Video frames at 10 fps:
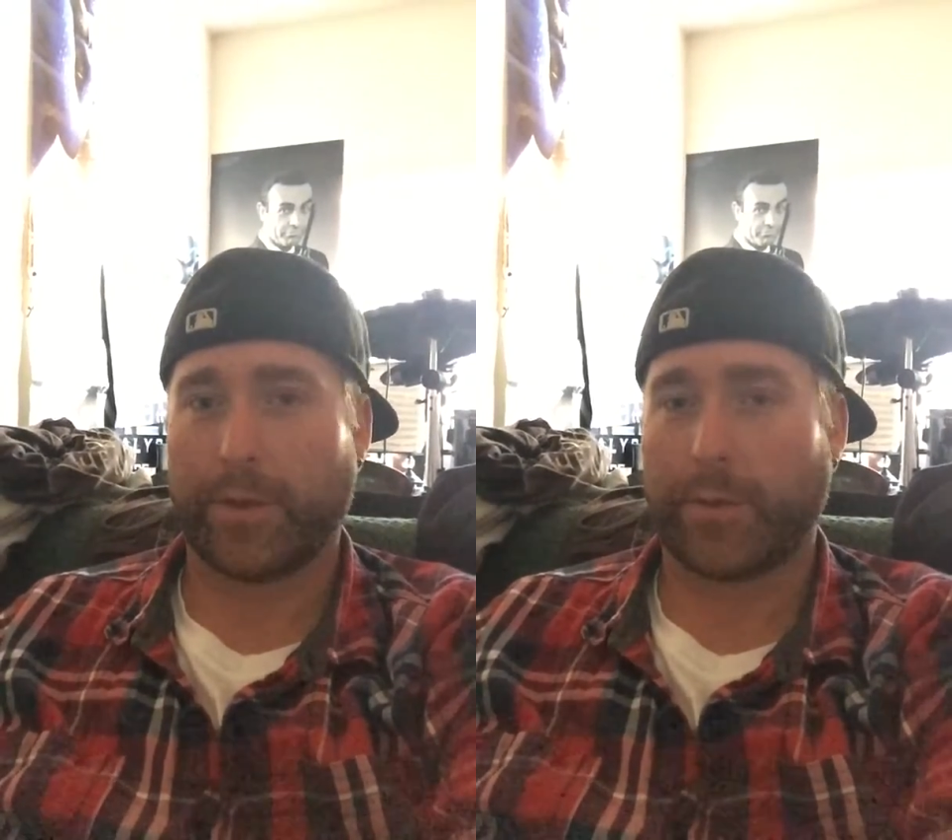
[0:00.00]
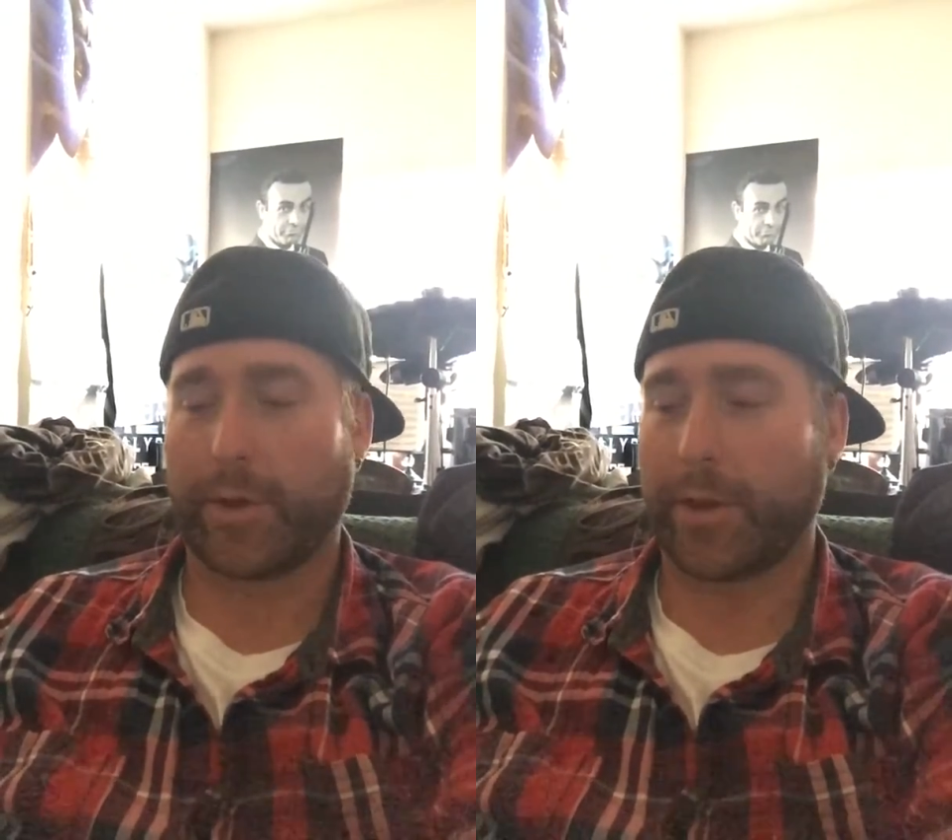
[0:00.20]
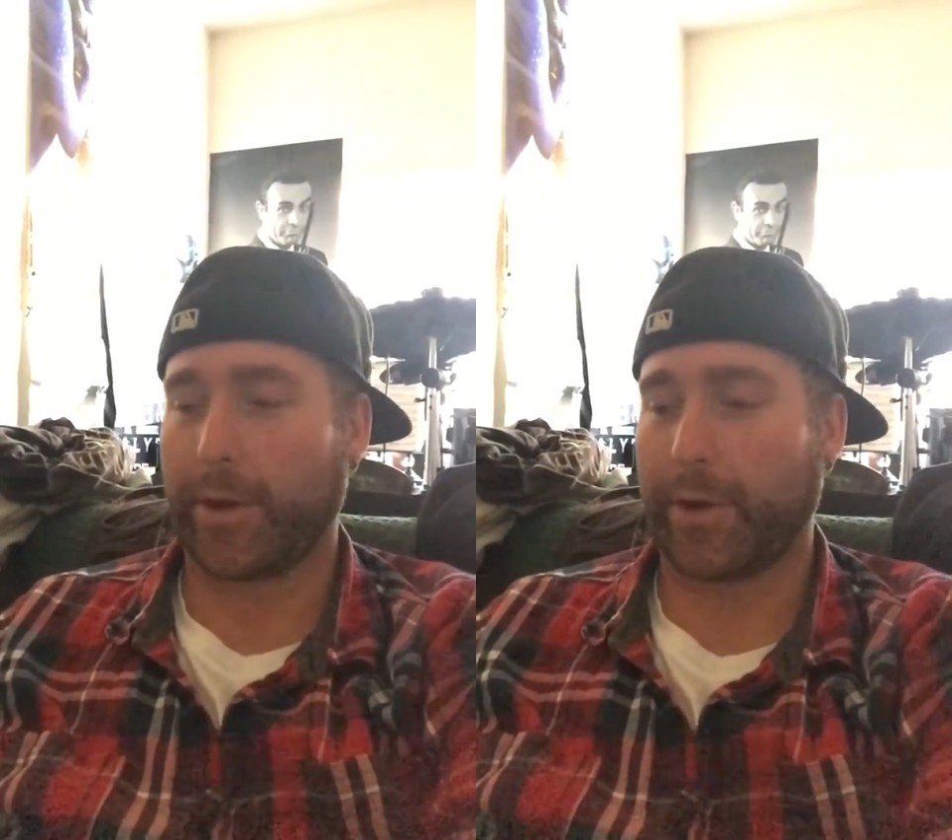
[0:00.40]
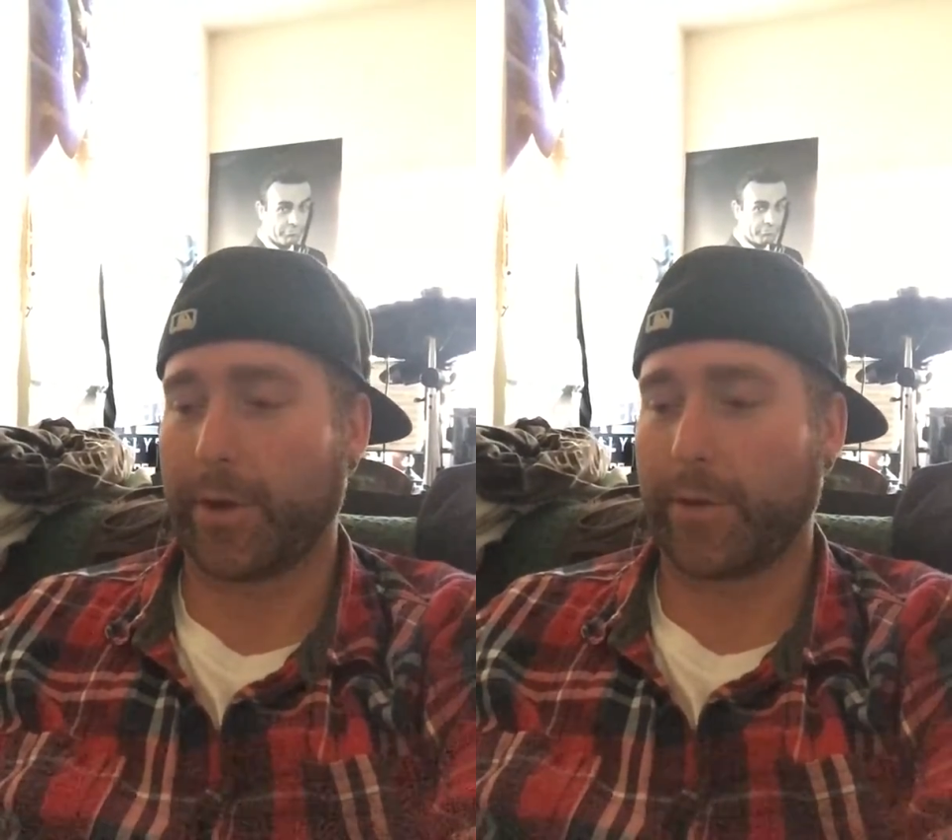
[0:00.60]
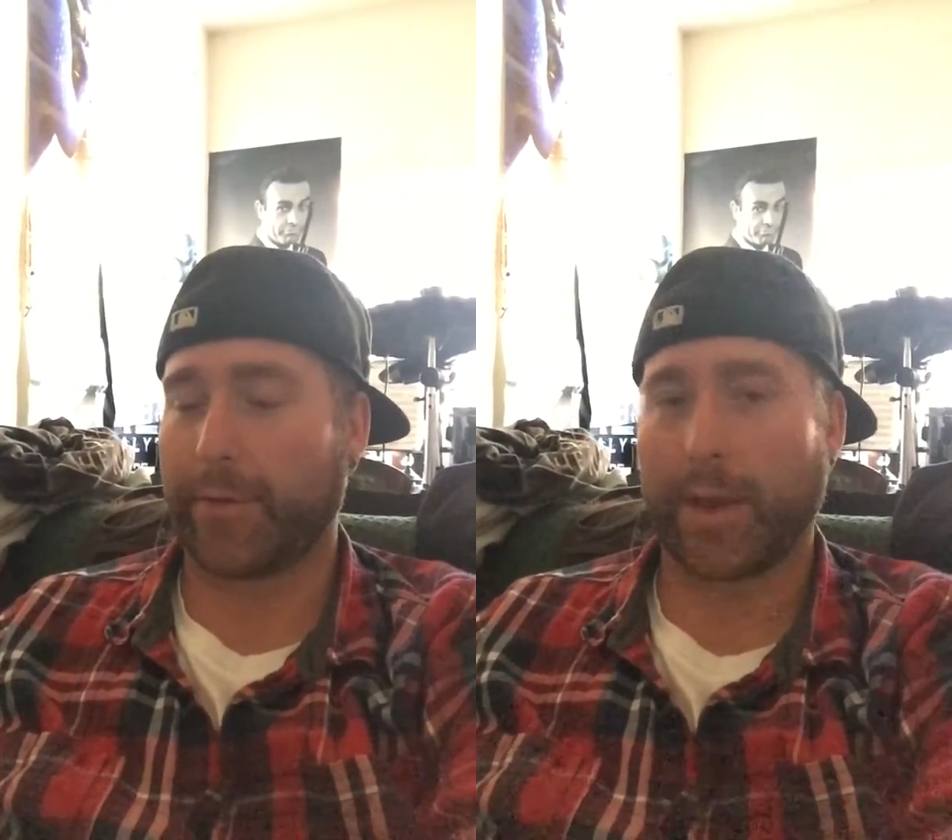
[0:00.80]
Whether
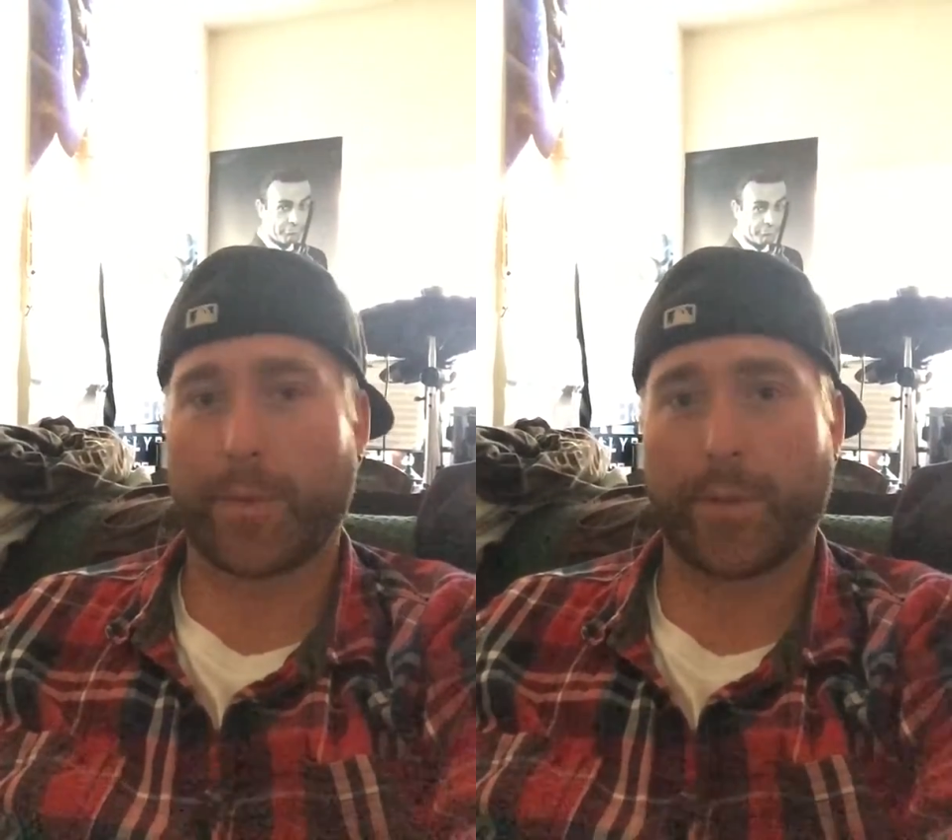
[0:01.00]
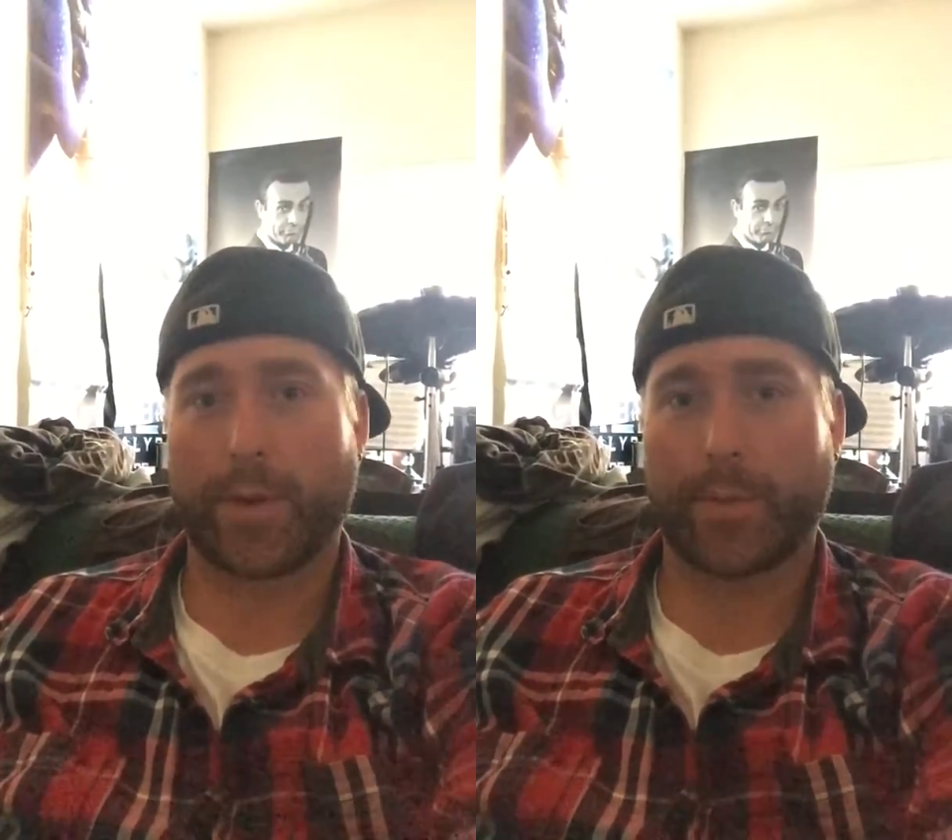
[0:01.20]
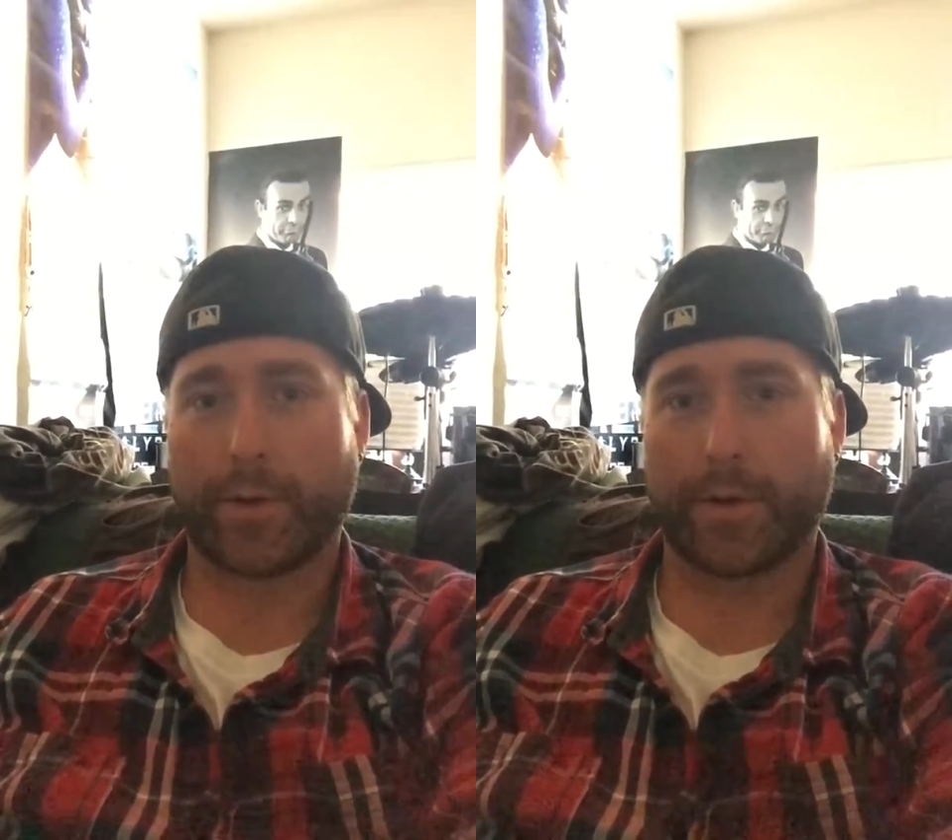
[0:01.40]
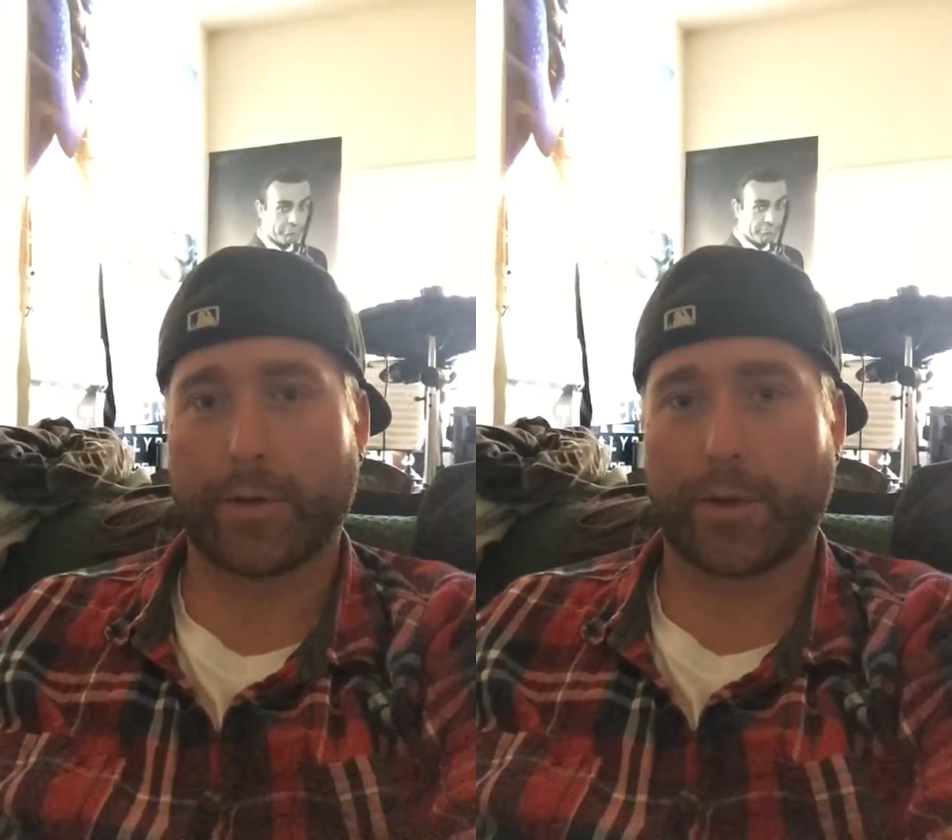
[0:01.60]
you're a family member,